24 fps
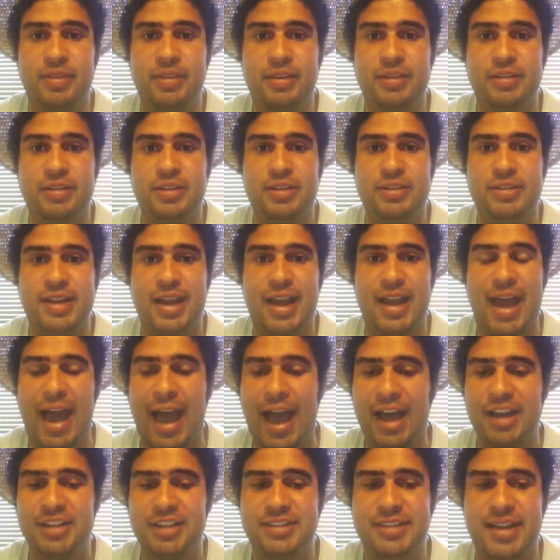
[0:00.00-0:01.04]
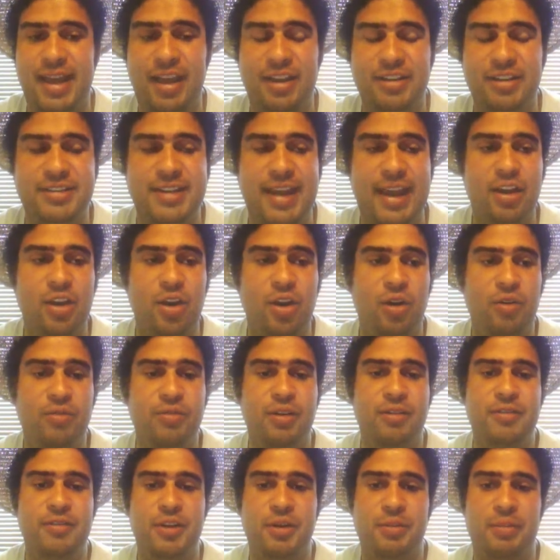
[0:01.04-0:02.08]
there's like a hostile
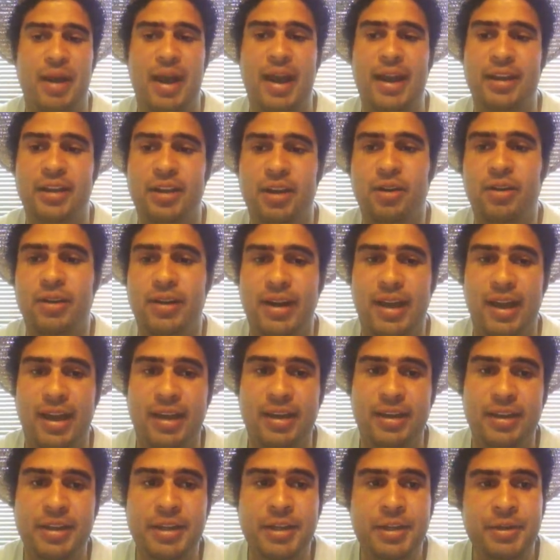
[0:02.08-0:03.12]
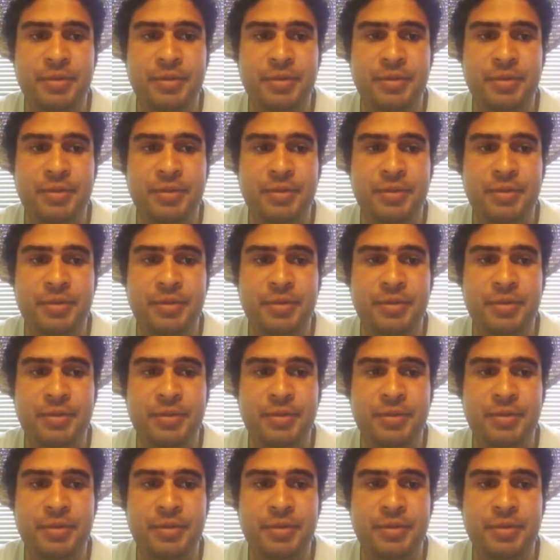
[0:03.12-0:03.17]
takeover of their mind going on.